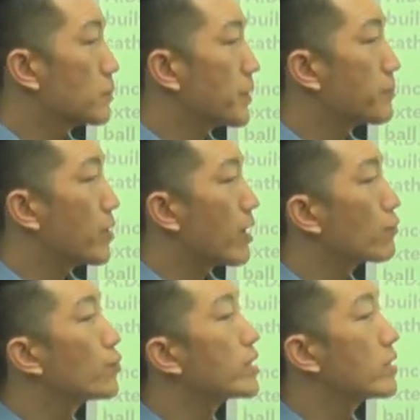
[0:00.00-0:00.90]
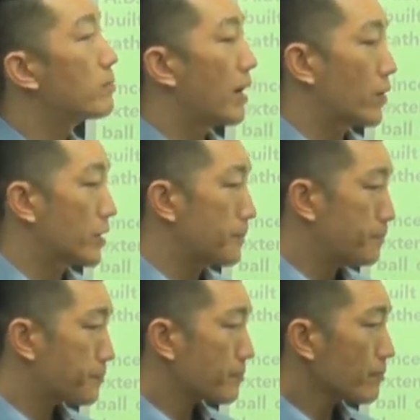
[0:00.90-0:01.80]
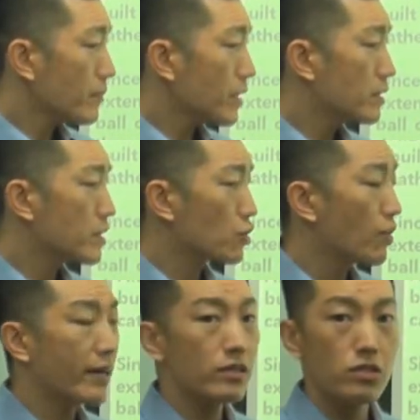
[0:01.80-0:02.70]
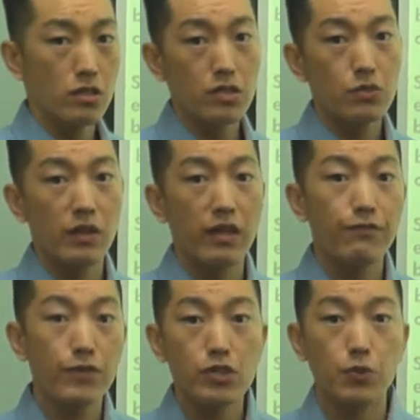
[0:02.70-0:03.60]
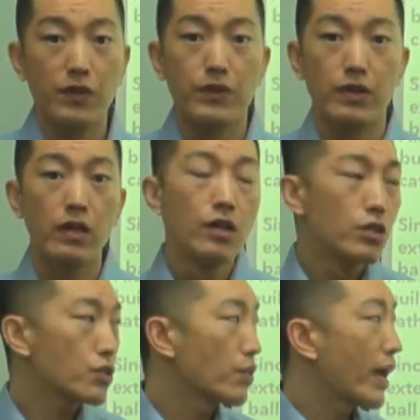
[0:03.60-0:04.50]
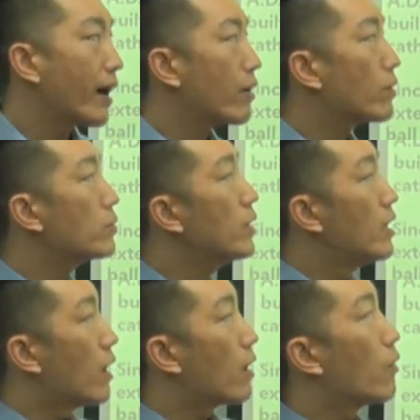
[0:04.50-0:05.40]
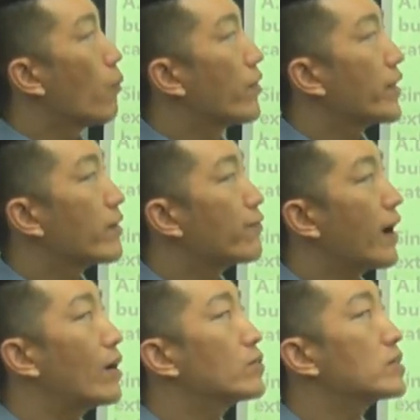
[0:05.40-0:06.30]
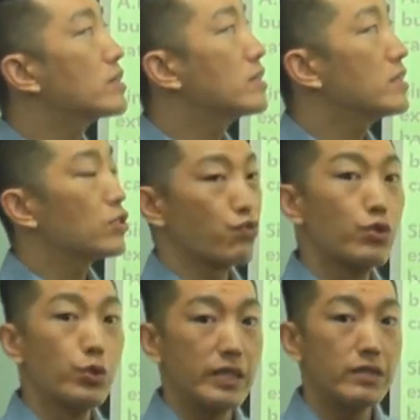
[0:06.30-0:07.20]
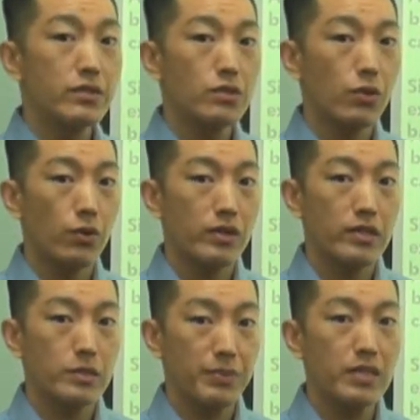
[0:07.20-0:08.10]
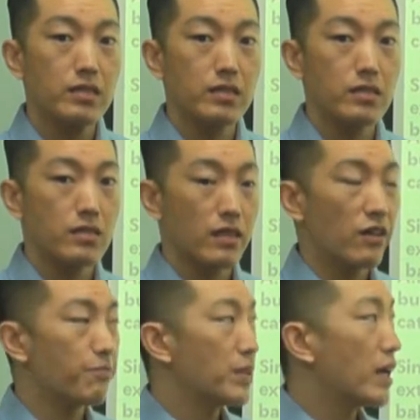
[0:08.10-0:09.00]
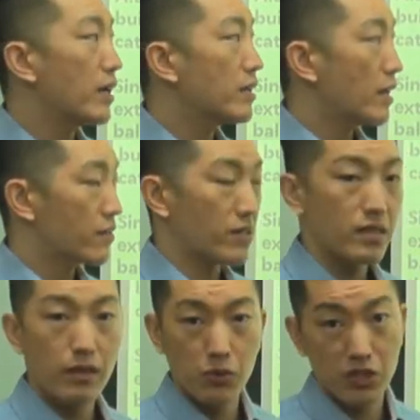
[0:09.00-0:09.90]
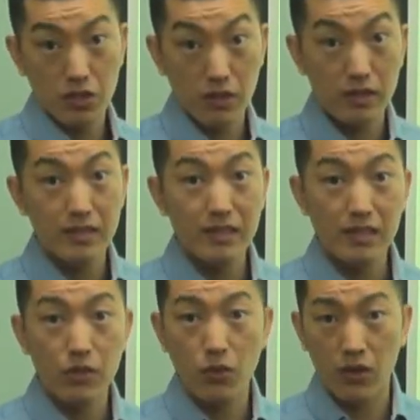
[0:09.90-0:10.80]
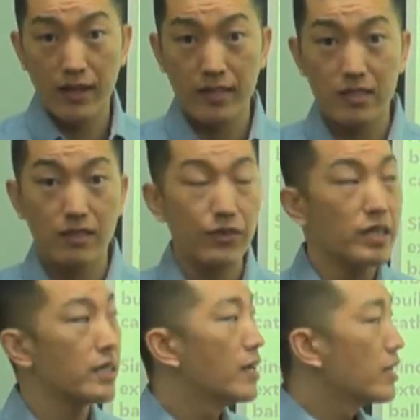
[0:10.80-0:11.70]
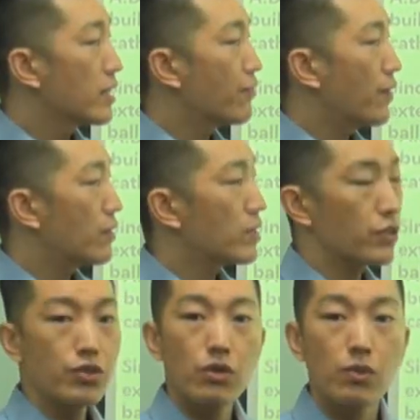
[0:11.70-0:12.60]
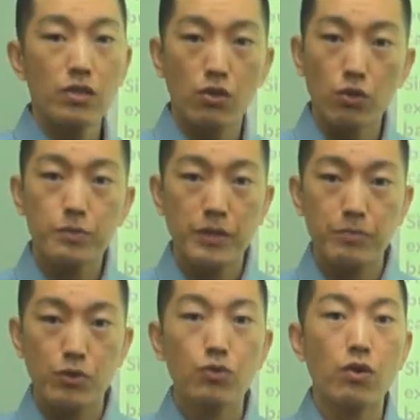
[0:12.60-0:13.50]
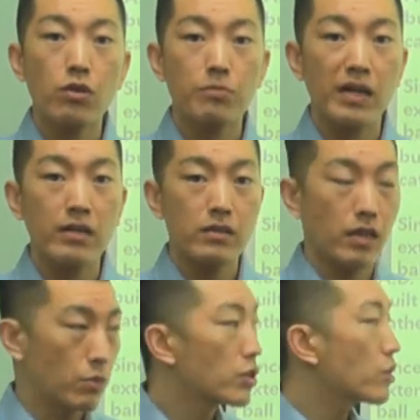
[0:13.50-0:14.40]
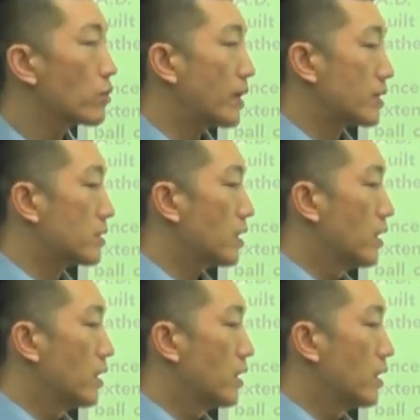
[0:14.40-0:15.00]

people had written about it, these chroniclers, when they first went there. So now, when they found these ruins or these pieces left behind as they were starting to dig or excavate, they found that, you know what, those people who wrote about it, they were correct.